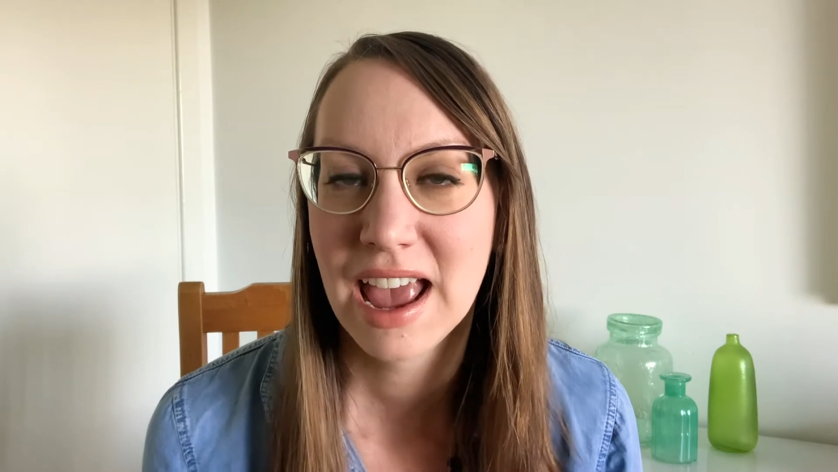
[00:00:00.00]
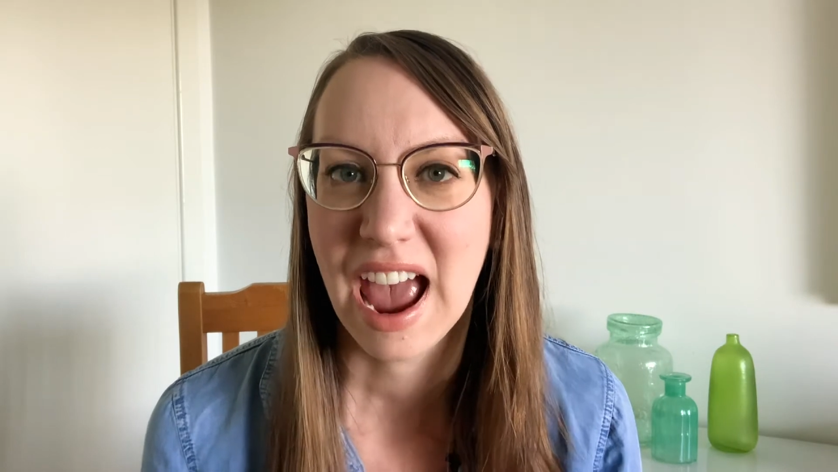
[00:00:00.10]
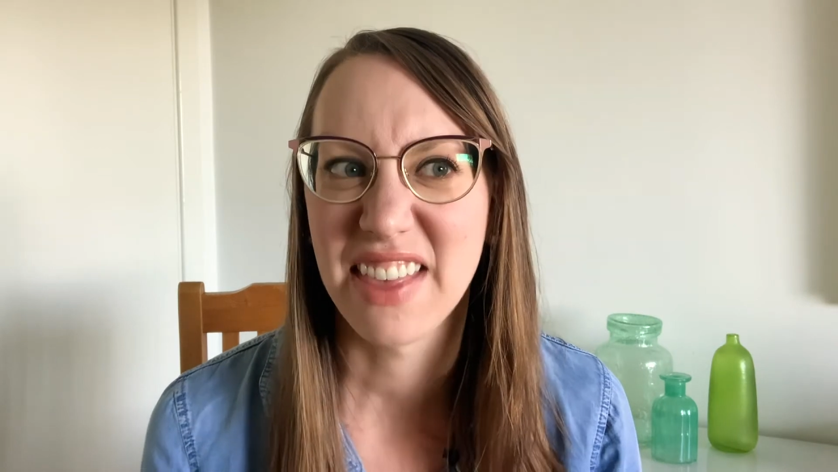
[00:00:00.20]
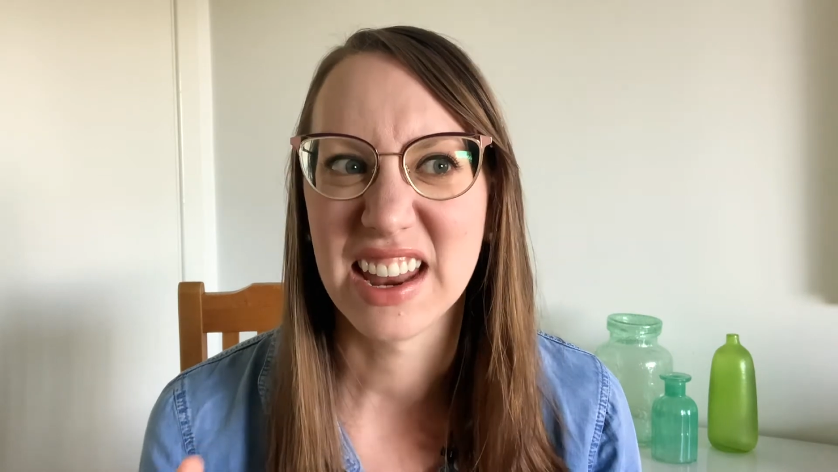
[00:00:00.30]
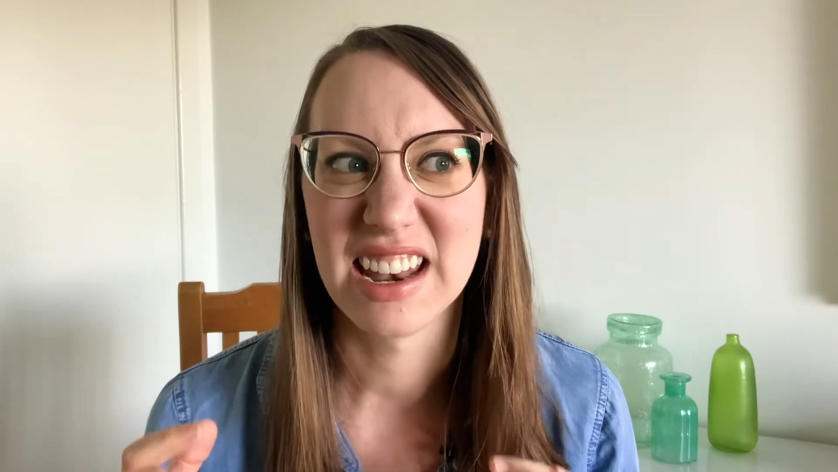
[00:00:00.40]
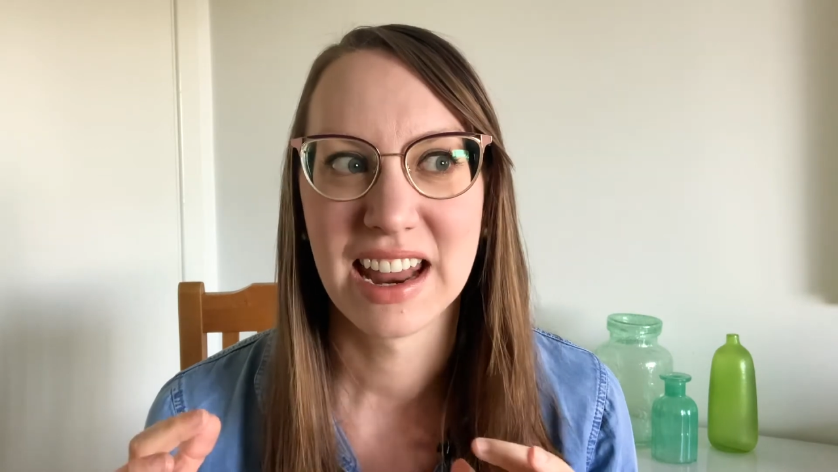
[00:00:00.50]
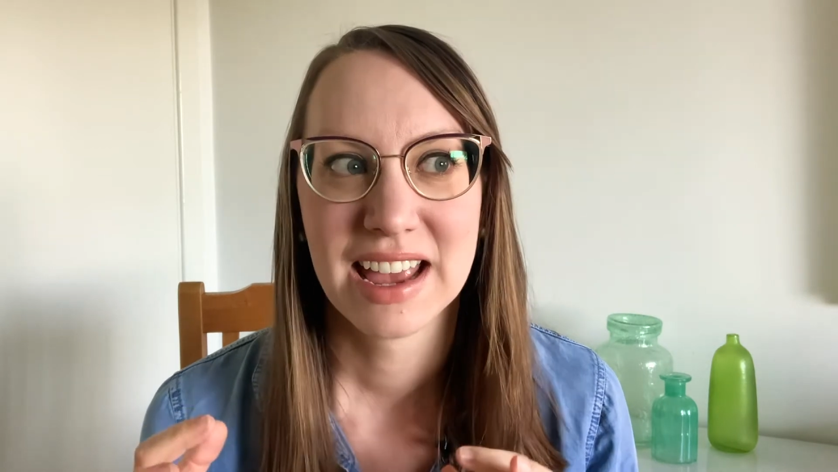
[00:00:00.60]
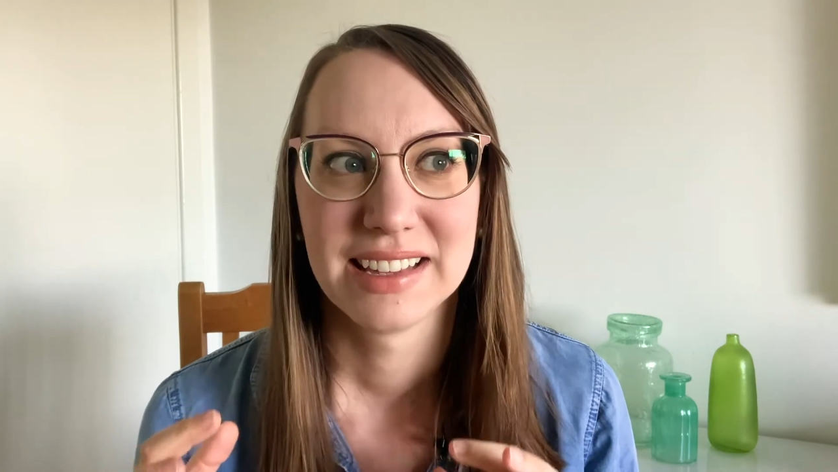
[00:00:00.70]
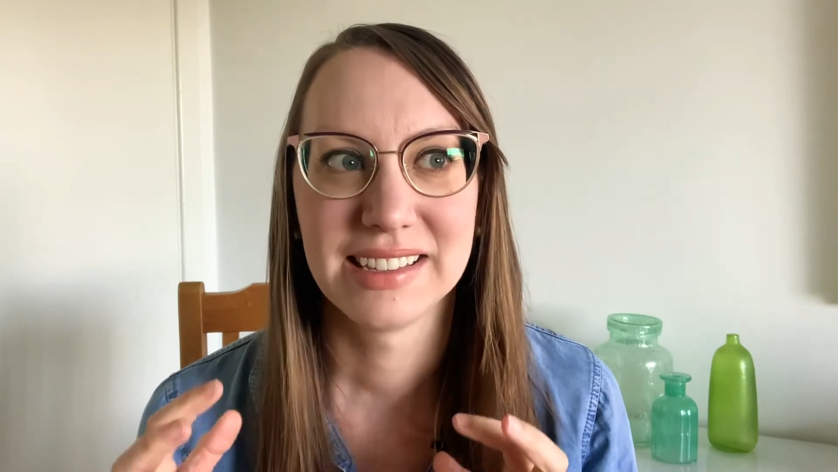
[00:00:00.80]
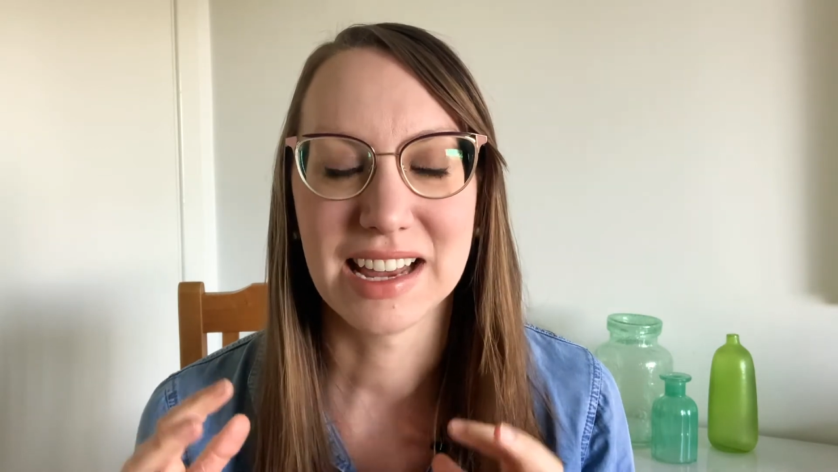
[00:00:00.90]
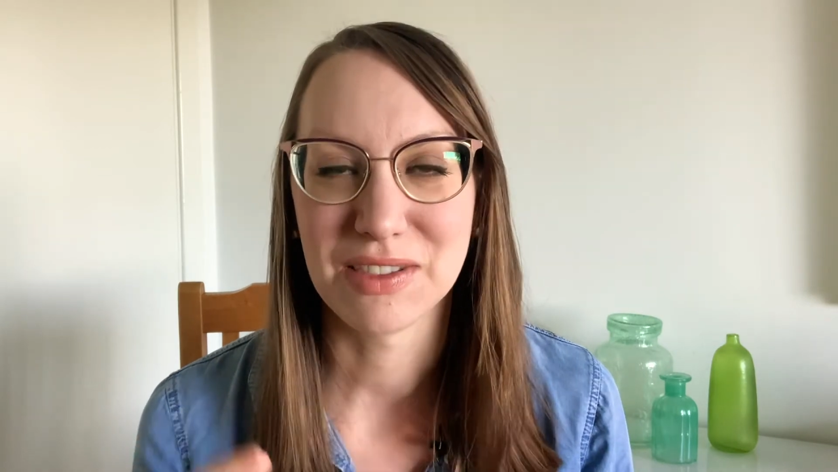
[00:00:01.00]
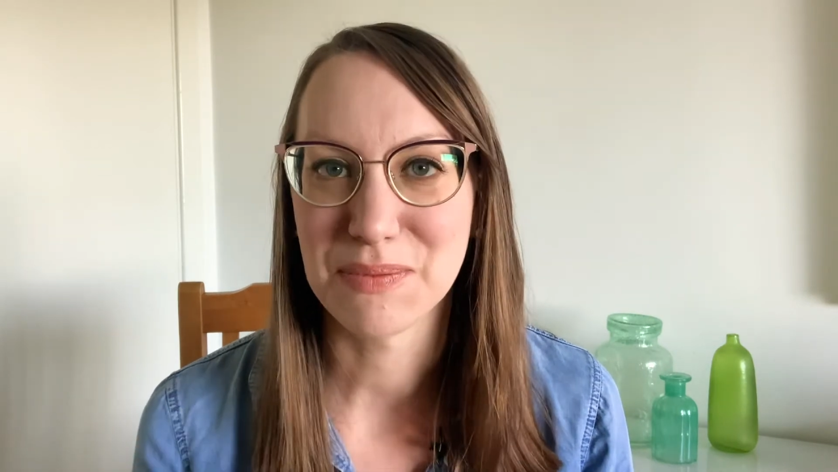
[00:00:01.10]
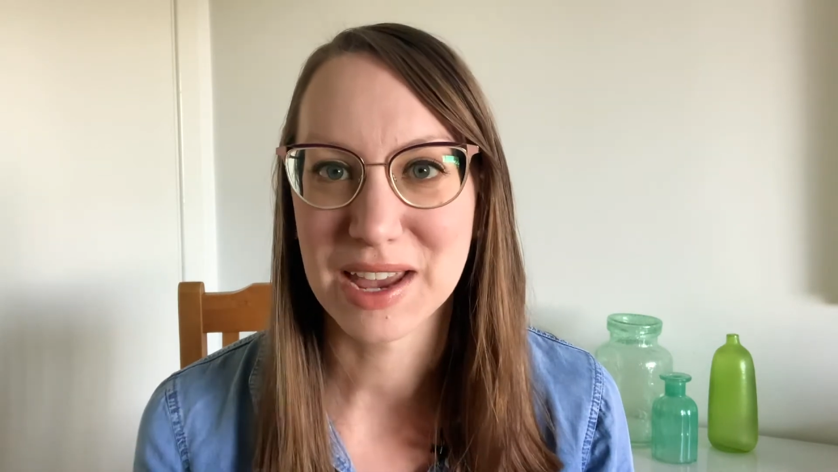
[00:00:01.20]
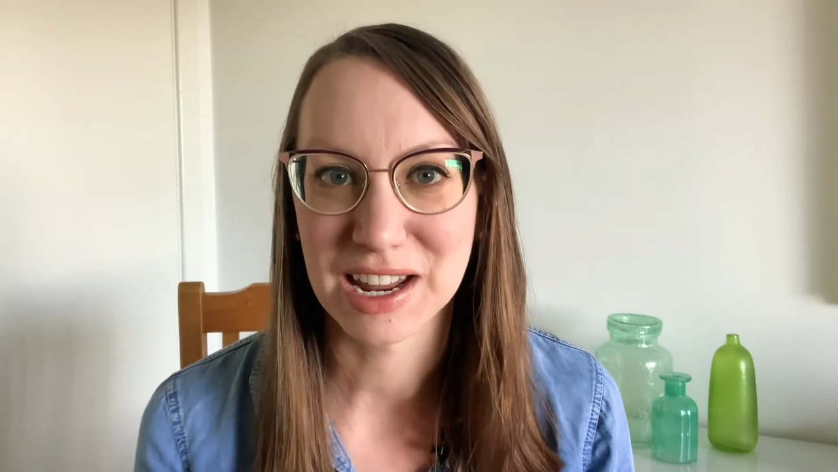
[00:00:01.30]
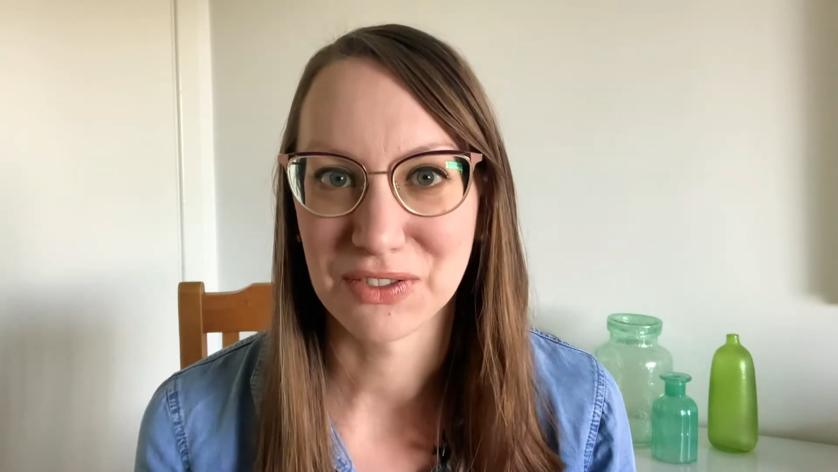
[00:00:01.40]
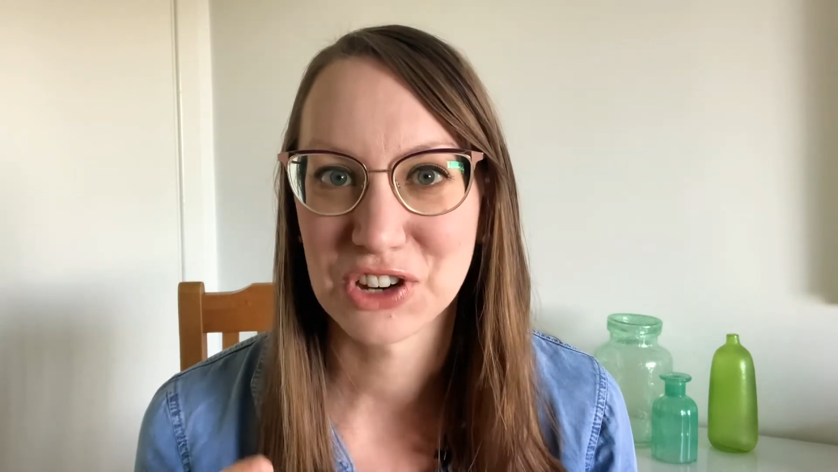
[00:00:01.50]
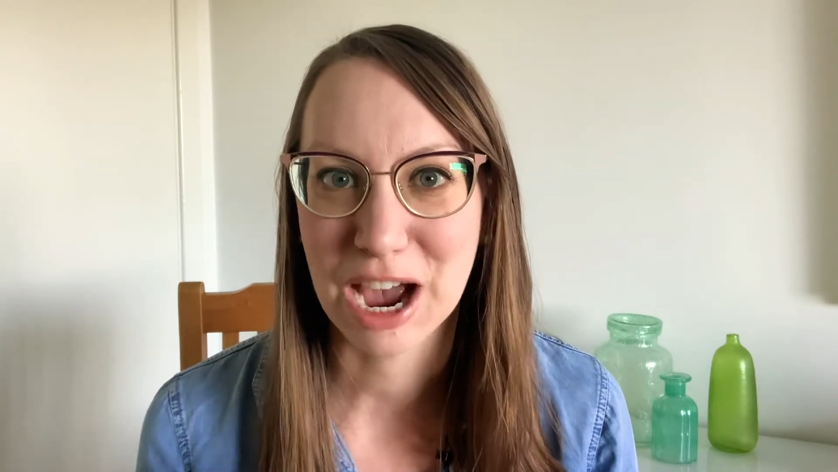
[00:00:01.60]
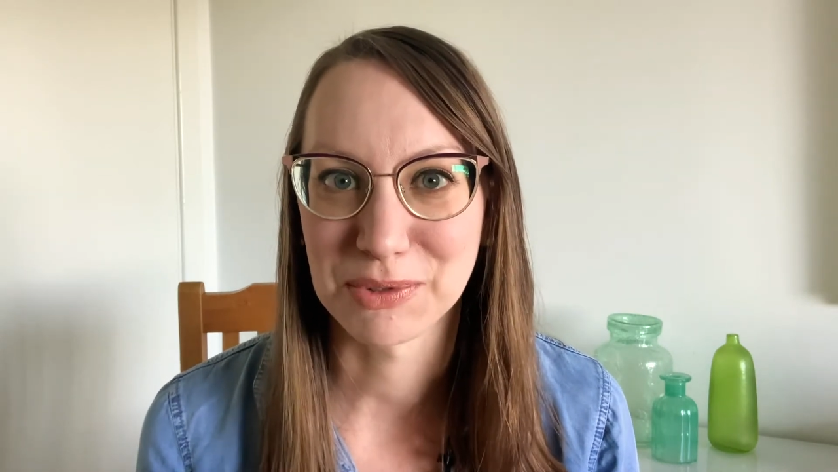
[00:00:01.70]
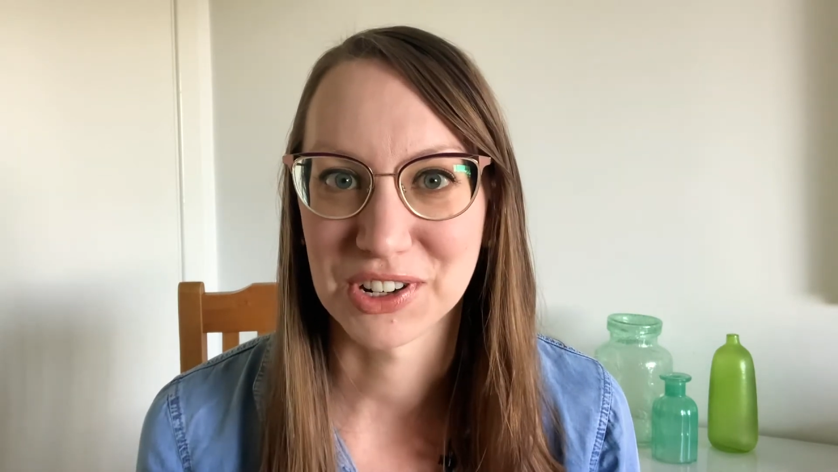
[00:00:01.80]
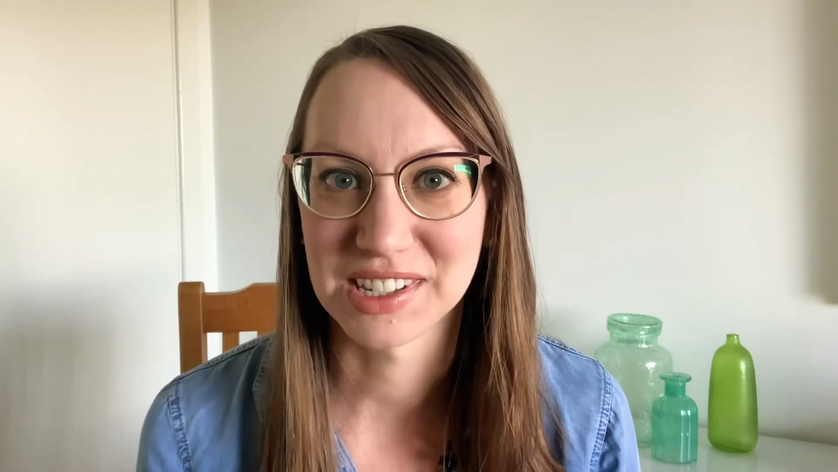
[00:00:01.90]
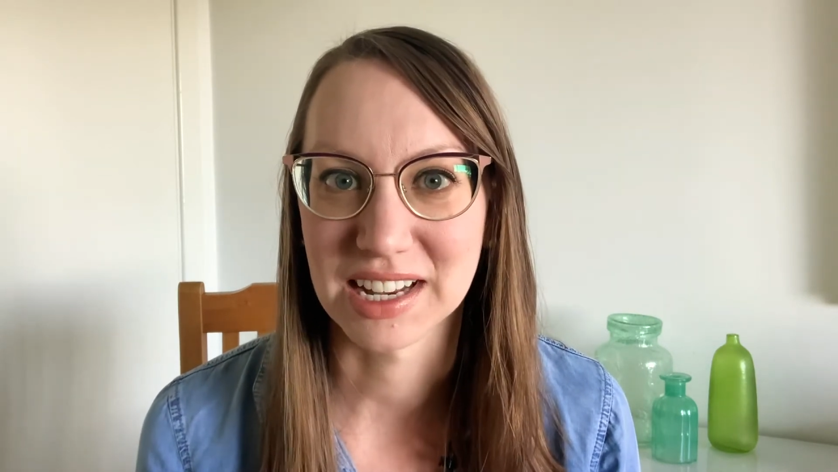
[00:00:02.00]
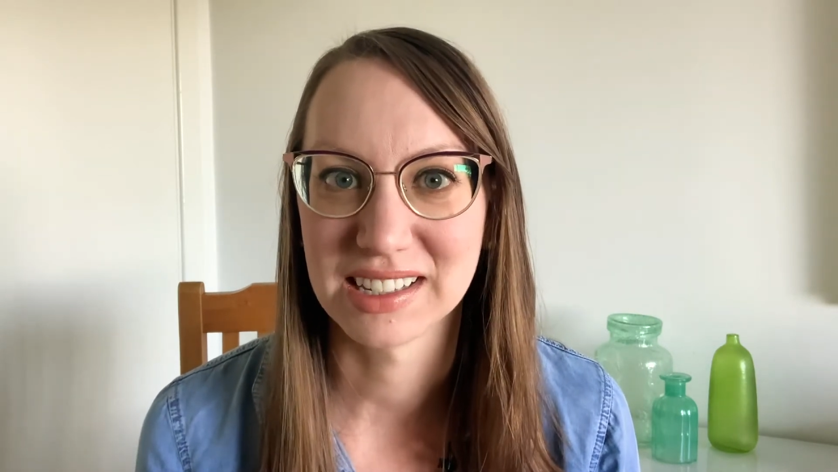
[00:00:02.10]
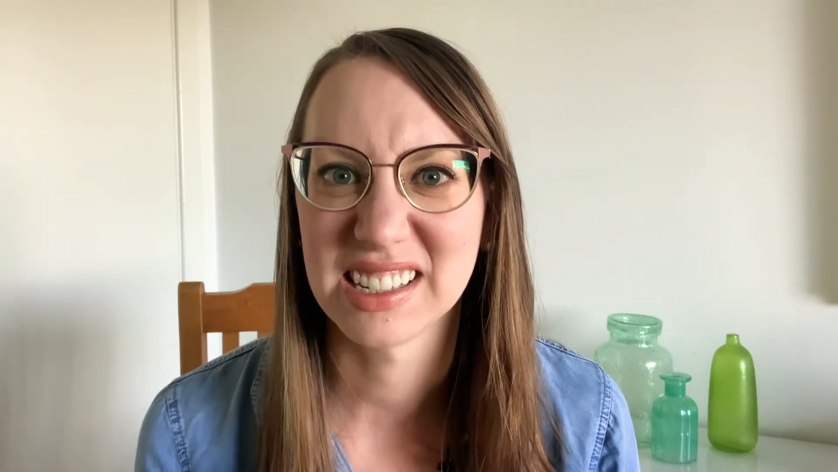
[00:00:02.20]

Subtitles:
And then at the beginning of chapter 6,